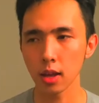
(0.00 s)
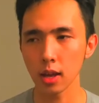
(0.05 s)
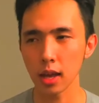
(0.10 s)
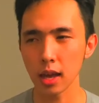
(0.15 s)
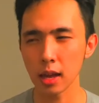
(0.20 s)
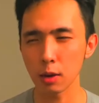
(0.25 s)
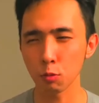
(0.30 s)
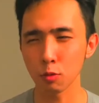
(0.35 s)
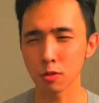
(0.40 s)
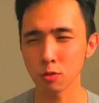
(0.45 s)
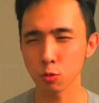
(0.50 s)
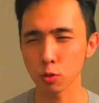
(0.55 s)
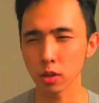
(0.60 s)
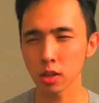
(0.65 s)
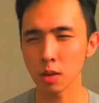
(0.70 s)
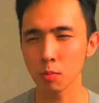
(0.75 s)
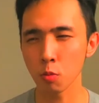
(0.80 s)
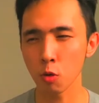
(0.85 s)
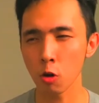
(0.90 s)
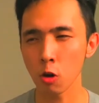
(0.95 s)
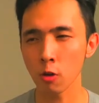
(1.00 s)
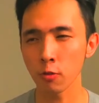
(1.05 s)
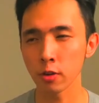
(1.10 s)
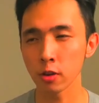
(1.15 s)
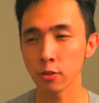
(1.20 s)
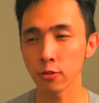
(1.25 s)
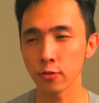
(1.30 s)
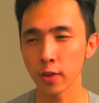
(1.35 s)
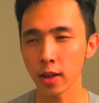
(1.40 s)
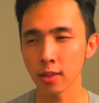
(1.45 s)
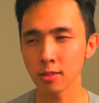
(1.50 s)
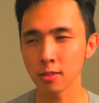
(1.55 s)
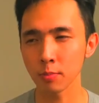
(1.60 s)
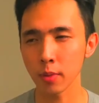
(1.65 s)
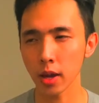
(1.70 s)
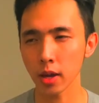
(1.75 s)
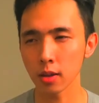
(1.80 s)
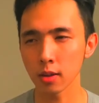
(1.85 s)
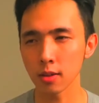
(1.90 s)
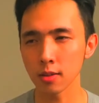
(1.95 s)
it was really more of a defense
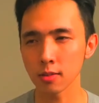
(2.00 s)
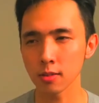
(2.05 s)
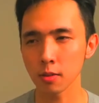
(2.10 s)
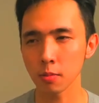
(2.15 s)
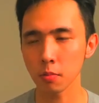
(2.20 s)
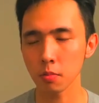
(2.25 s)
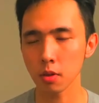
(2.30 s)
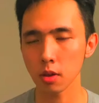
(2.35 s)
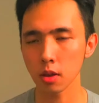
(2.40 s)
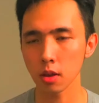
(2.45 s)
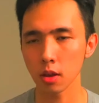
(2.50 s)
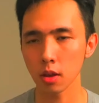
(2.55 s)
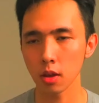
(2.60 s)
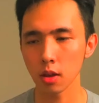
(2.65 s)
mechanism